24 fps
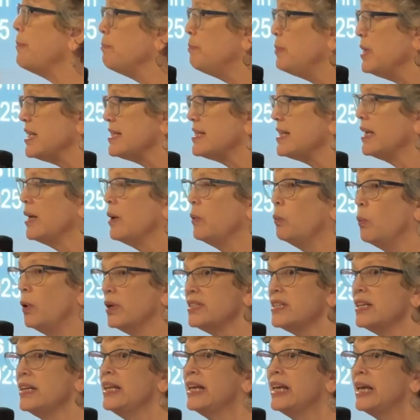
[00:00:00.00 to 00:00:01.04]
get busy. And
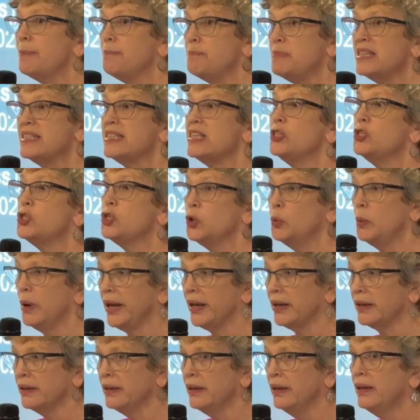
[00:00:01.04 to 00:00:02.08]
what did he get busy
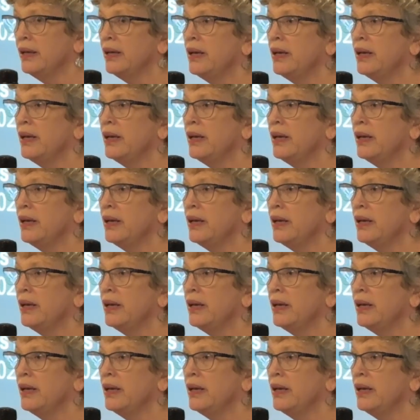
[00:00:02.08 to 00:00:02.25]
doing?